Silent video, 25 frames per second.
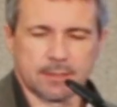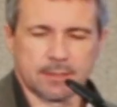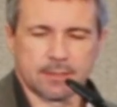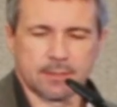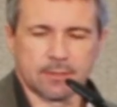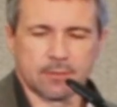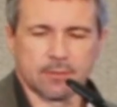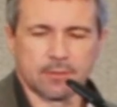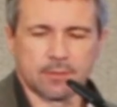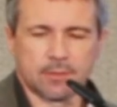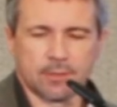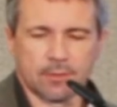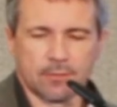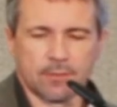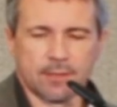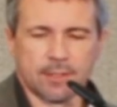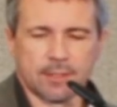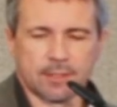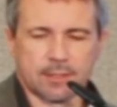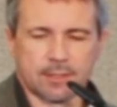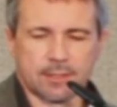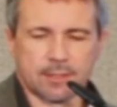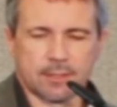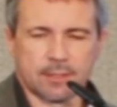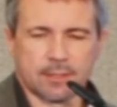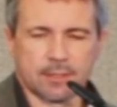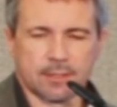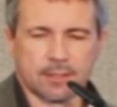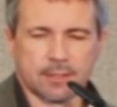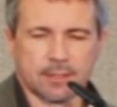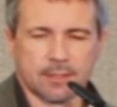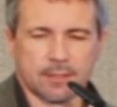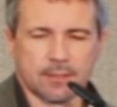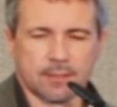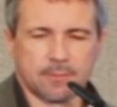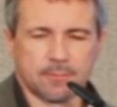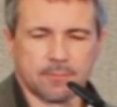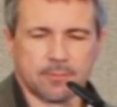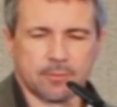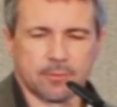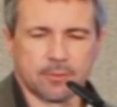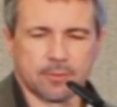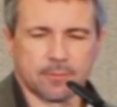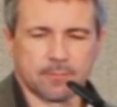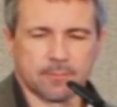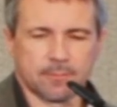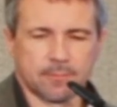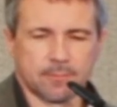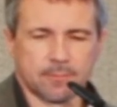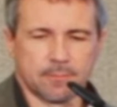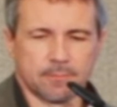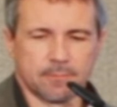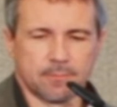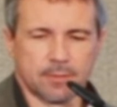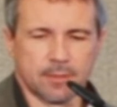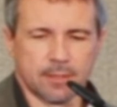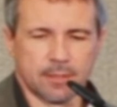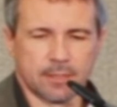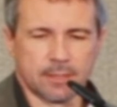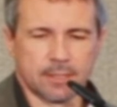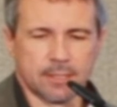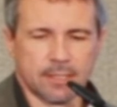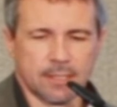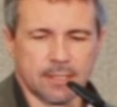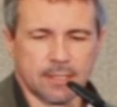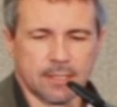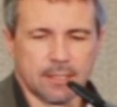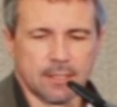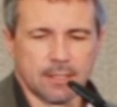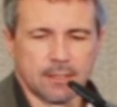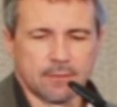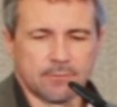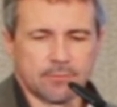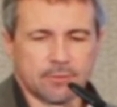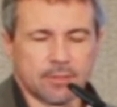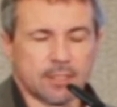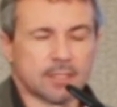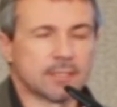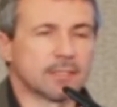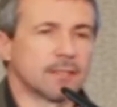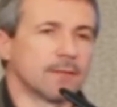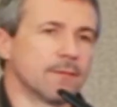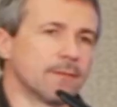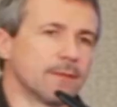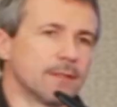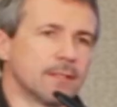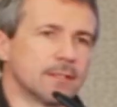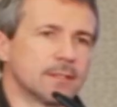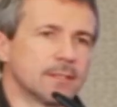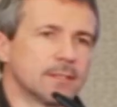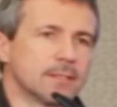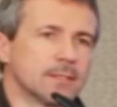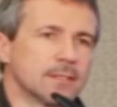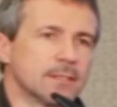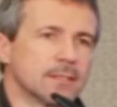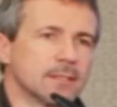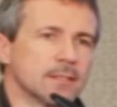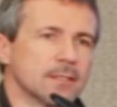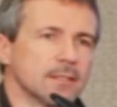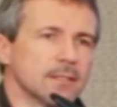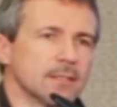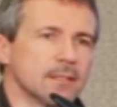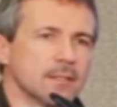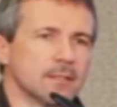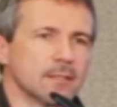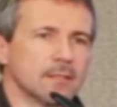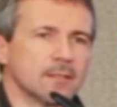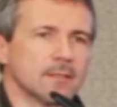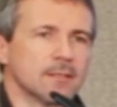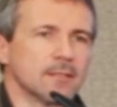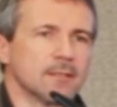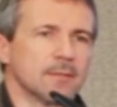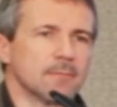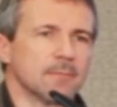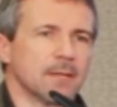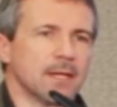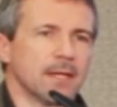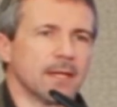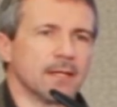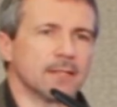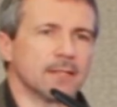So, so this is uh, an important part for us, and this is my